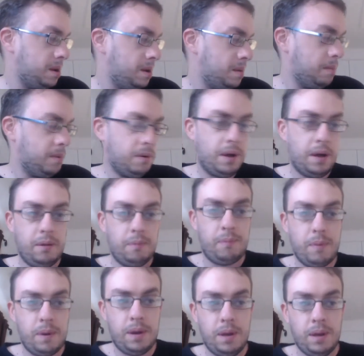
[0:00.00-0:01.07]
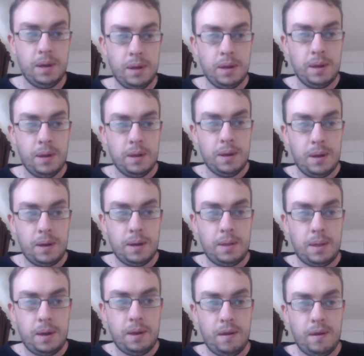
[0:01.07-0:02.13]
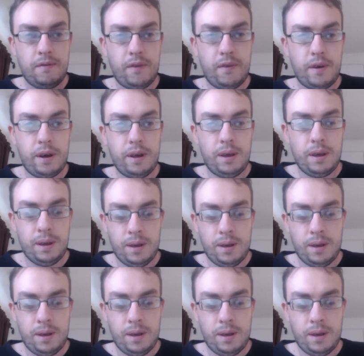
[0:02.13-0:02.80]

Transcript: and will help me identify